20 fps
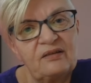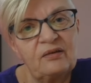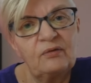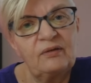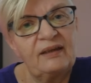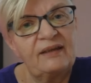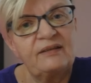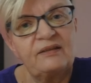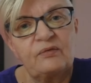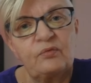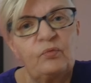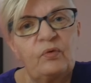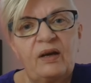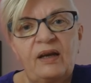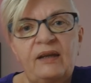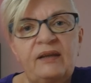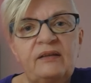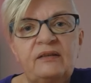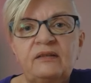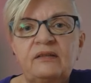so let's
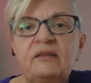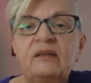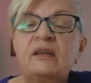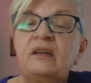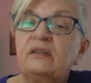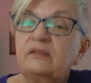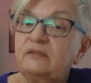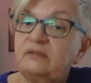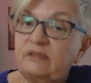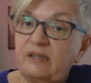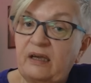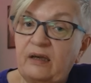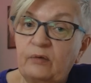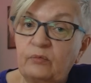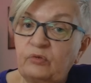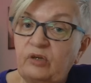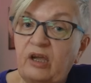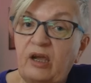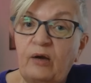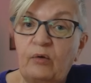wind
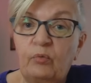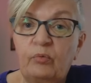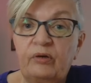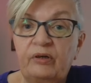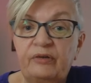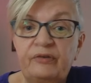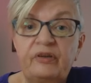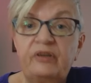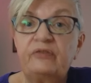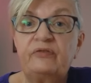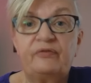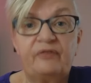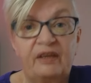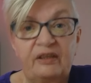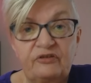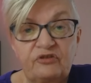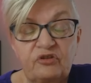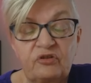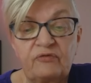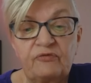down our
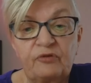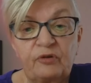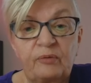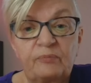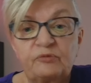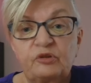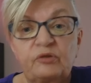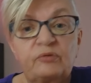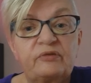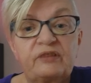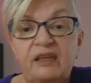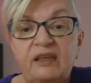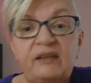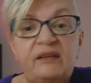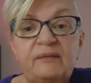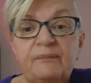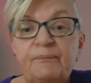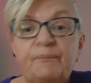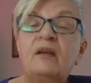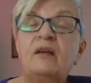adventure from
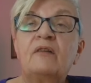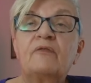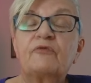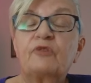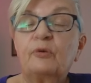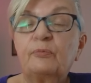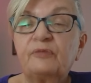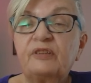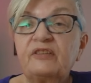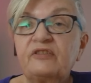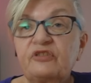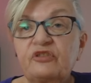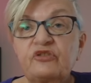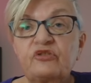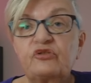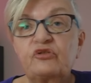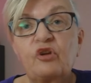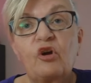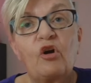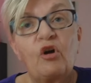today. From the
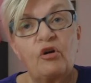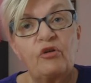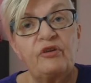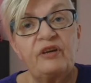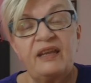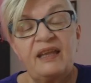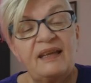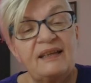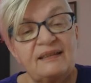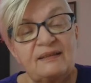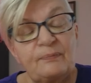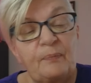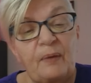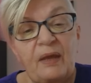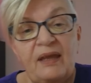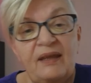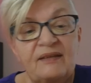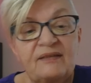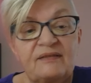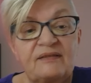starry
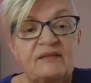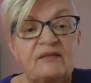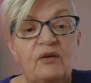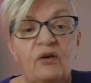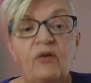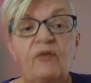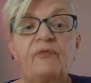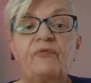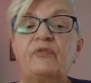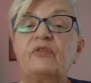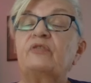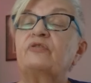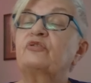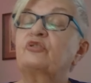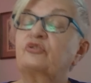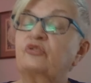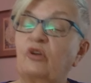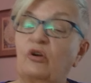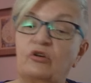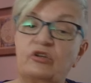expanse of
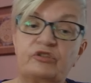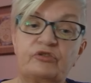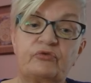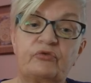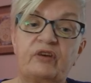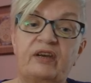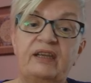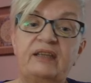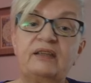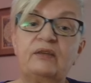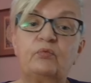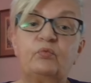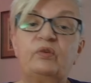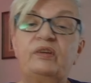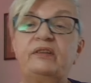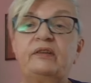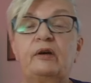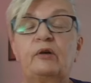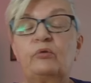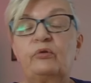Star Trek
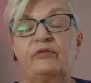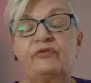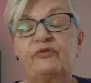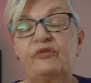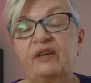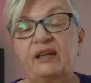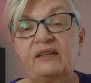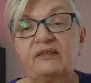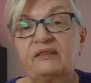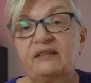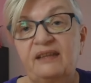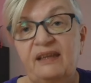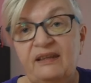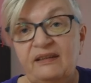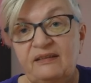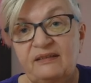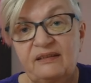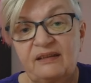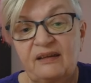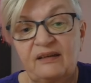with our friend
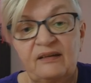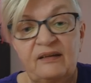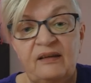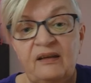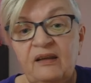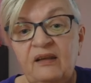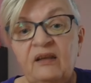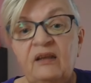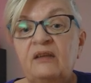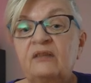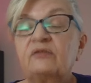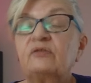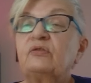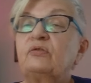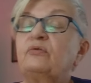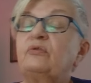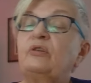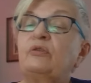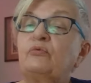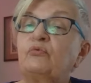Data
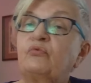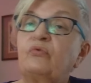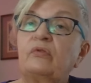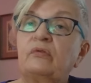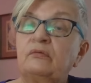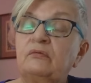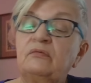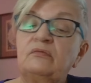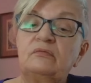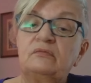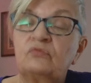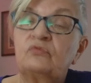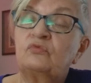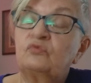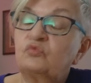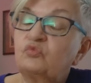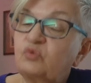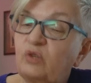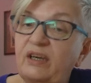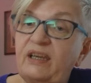to the
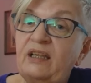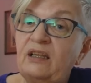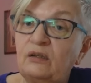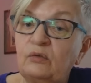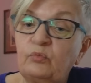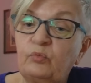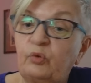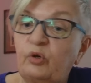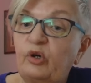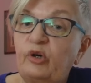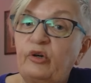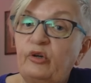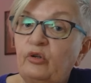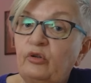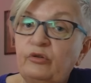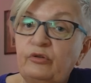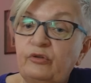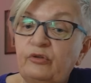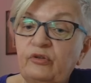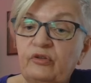real
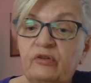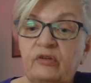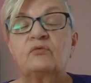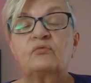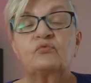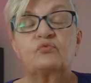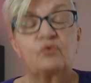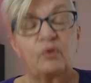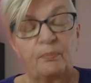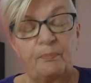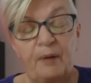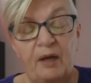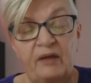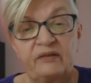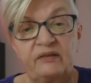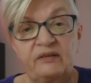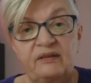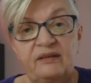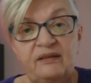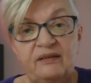world
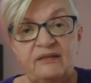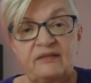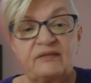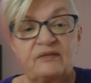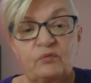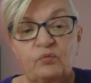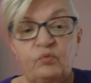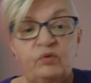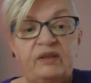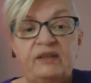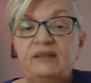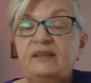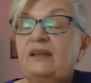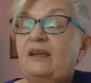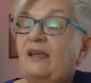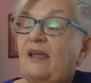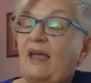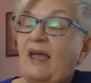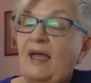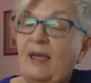robotics with
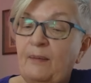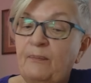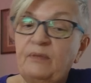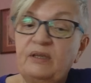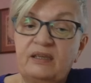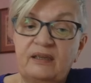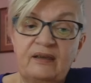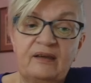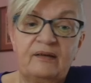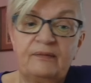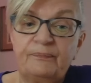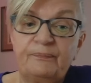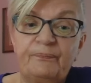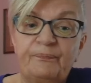Ameca.